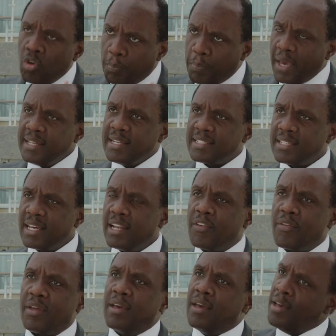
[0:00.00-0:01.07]
You are paid a
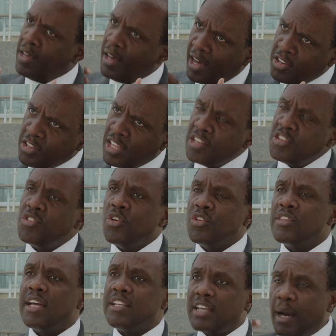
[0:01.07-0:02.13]
salary. And
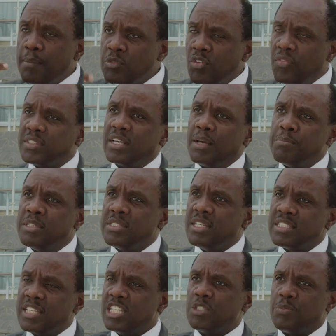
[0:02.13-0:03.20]
then that comes off as a
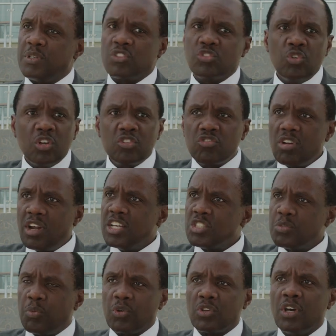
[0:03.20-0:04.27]
business expense. Your
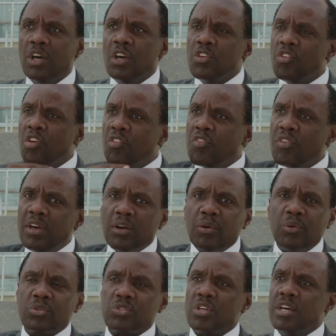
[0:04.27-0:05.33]
transport, your
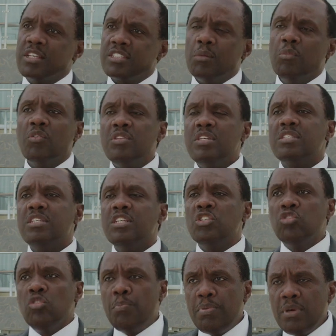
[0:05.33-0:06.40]
vehicles, some of
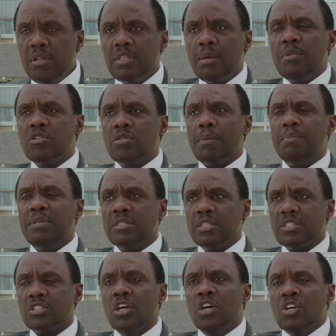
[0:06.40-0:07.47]
these things, you build them into the
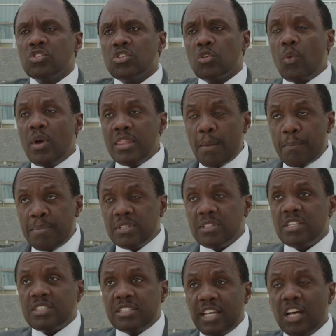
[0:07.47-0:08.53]
business. So that when the
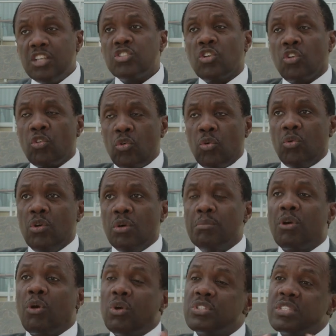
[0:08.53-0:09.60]
business does grow,
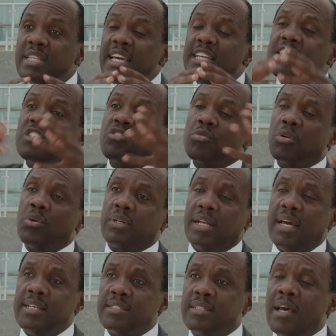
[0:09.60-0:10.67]
because there it is
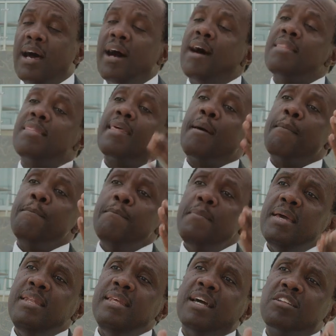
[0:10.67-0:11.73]
recognized, and there are
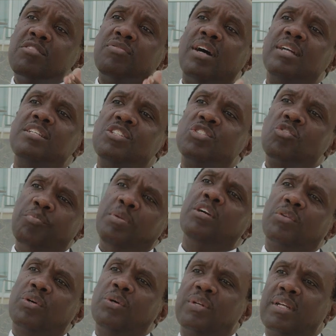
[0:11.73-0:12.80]
many advantages
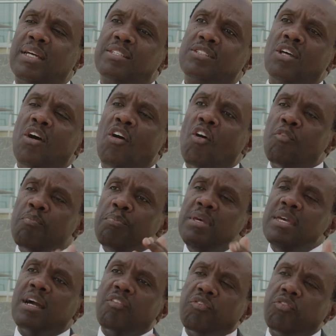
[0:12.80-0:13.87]
of being recognized,
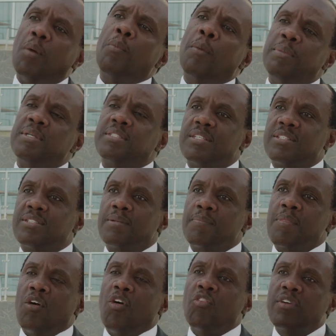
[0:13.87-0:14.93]
of being a formal
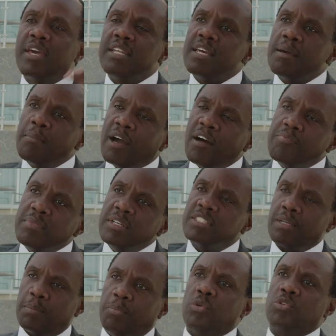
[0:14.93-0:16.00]
business, of getting
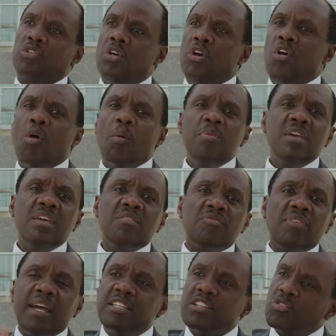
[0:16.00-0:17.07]
government support, or
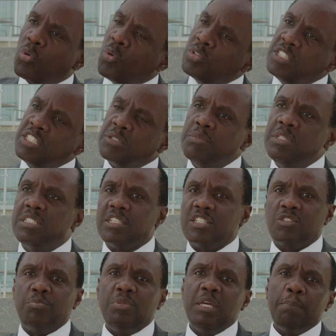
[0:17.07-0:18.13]
being invited to all these
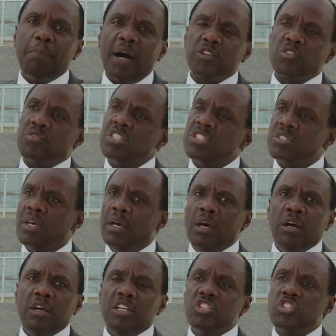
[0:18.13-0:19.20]
meetings, being part of
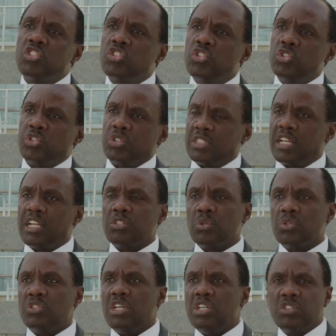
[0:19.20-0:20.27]
these institutions
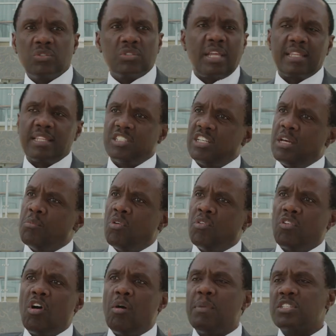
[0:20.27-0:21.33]
and associations like the
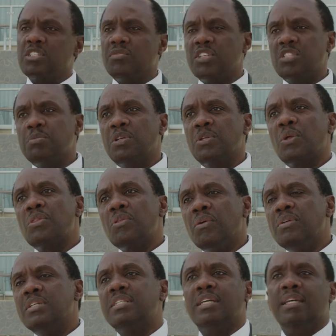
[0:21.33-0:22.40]
Chamber of Commerce, Investment
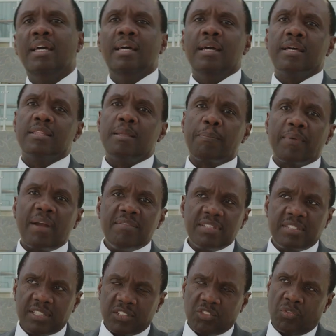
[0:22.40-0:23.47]
Authority, the
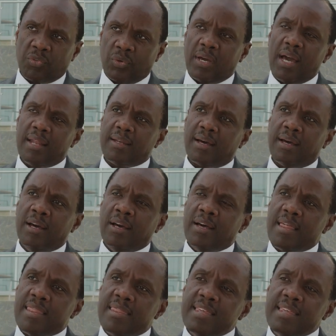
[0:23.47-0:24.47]
private sector of Uganda.